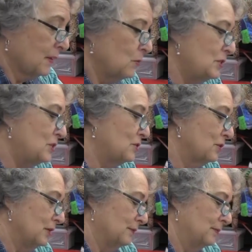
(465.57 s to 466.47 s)
which is
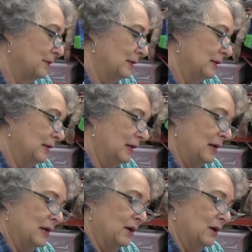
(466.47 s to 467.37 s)
good.
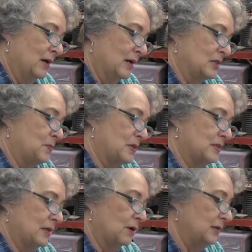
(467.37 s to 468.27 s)

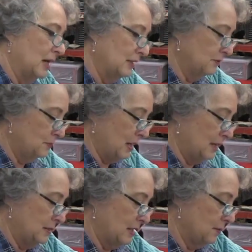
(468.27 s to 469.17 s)
Especially on the Isle of
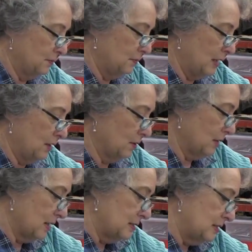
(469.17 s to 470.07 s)
Man, they
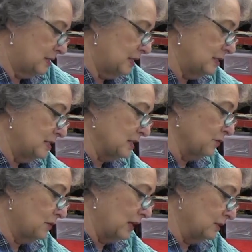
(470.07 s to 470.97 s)
are descendants
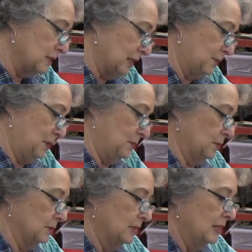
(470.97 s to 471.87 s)
of Celtic
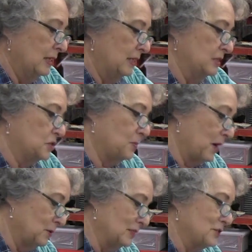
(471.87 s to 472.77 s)
people, and the
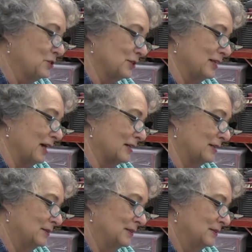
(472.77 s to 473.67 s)
spiral is good luck.
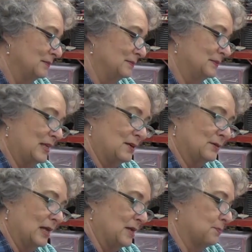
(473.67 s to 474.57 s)
They
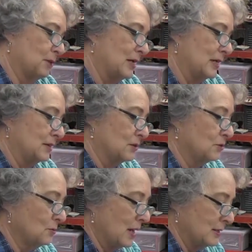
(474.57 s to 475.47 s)
don't like breaking the
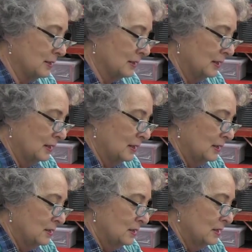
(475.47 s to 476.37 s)
thread.
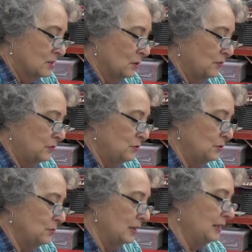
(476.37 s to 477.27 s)
So if you
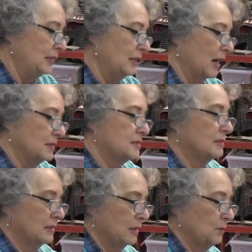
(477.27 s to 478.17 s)
do any knots,
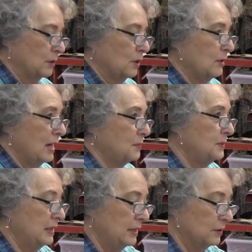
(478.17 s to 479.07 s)
it will all
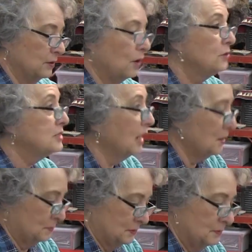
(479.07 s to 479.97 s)
happen here on top.